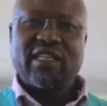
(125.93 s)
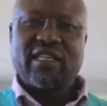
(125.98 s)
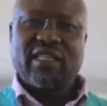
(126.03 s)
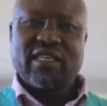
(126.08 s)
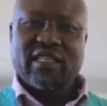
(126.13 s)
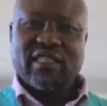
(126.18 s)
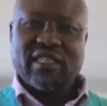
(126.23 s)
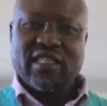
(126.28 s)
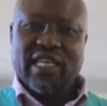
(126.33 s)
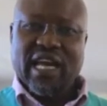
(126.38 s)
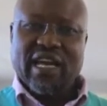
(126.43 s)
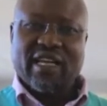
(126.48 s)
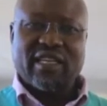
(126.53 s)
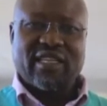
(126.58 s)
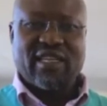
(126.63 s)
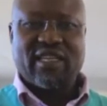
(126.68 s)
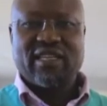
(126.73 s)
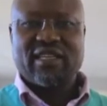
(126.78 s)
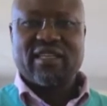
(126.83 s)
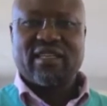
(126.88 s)
inside
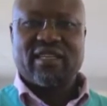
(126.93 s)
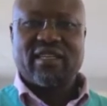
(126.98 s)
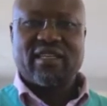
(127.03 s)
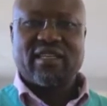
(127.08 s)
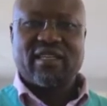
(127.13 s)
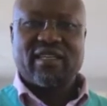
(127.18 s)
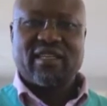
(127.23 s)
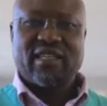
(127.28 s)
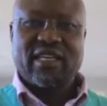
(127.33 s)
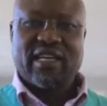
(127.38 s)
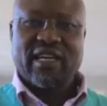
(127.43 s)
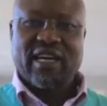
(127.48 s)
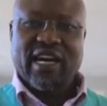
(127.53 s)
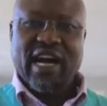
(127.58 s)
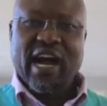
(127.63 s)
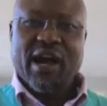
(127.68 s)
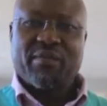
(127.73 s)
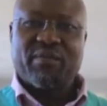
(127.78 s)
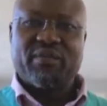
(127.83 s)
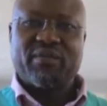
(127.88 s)
the
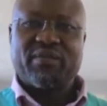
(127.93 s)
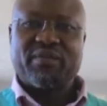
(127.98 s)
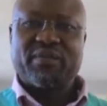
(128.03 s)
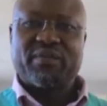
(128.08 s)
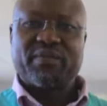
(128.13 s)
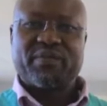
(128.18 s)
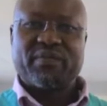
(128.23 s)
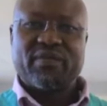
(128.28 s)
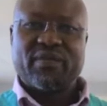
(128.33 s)
gum.